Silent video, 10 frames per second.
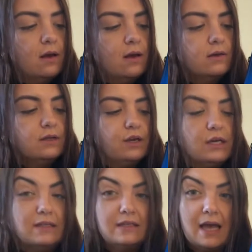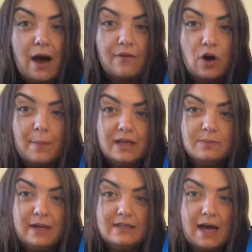So you can see how I've got my
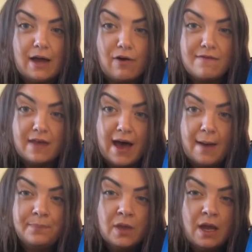split digraph there.